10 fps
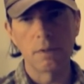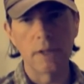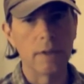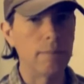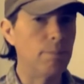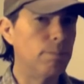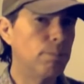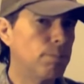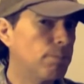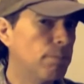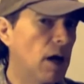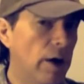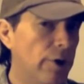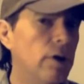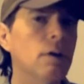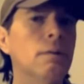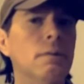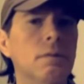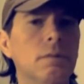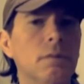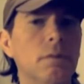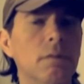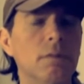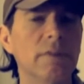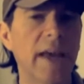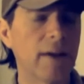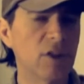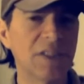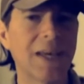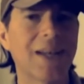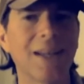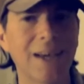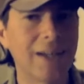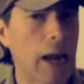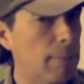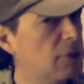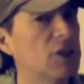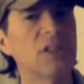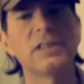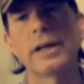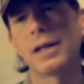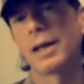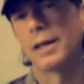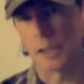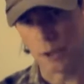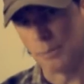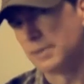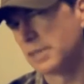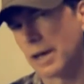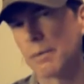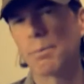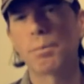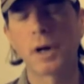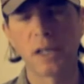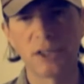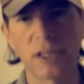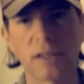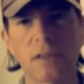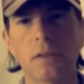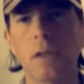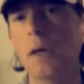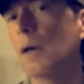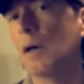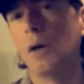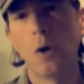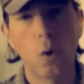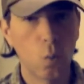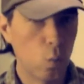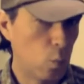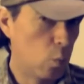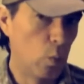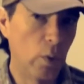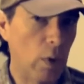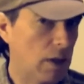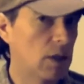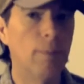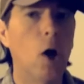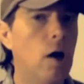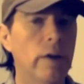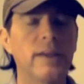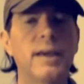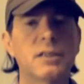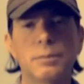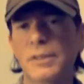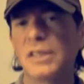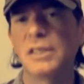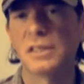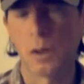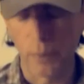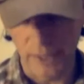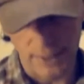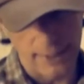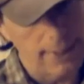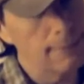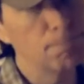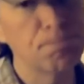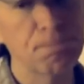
in other nanosatellite, amateur satellite, Cubesat projects, we welcome all the expertise that we can get.